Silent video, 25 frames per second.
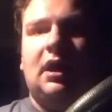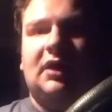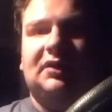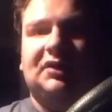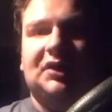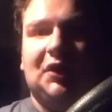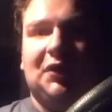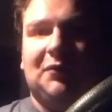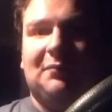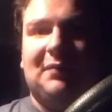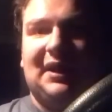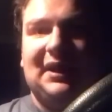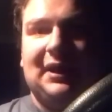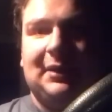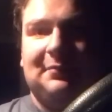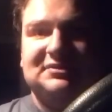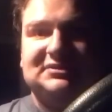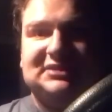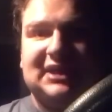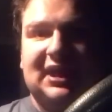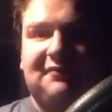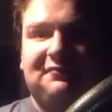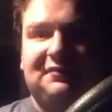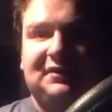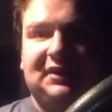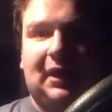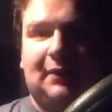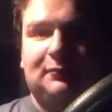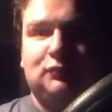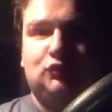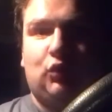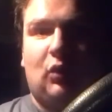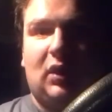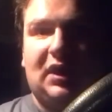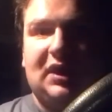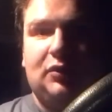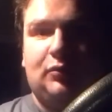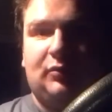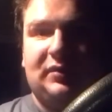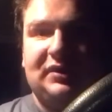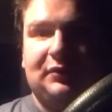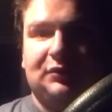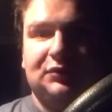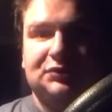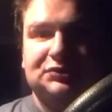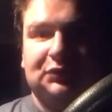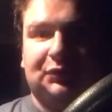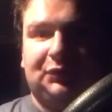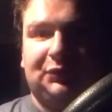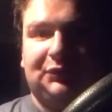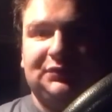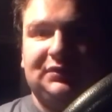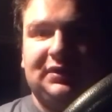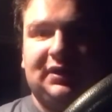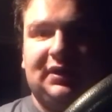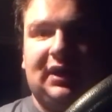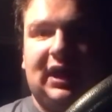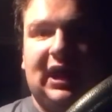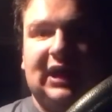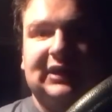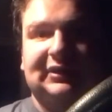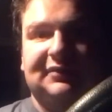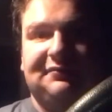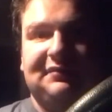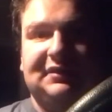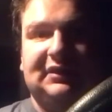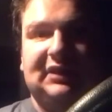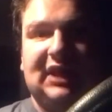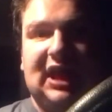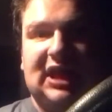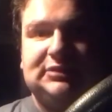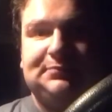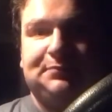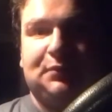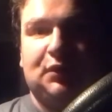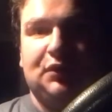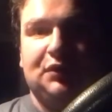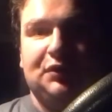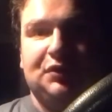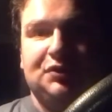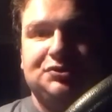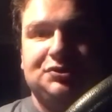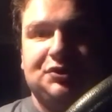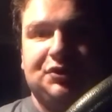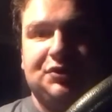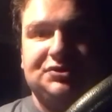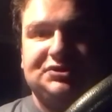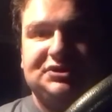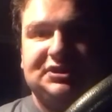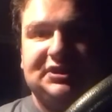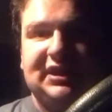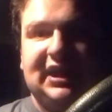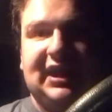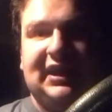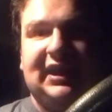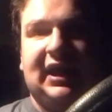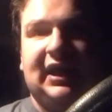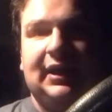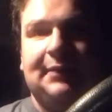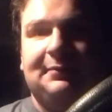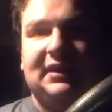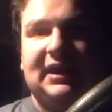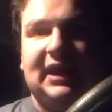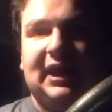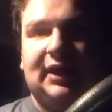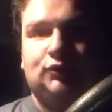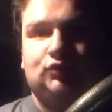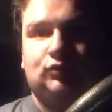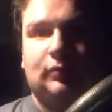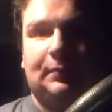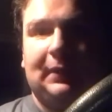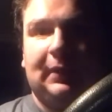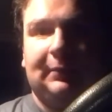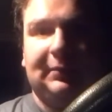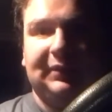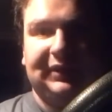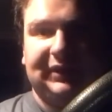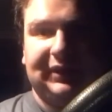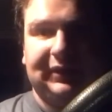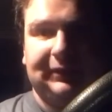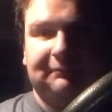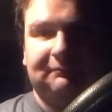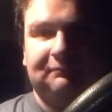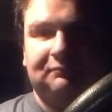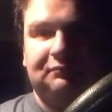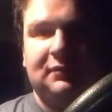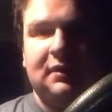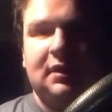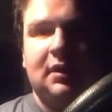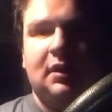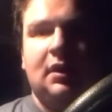Hello, my name is Evan. I'm 23 years old. I live in Glassboro, New Jersey, and I am an ex-Republican.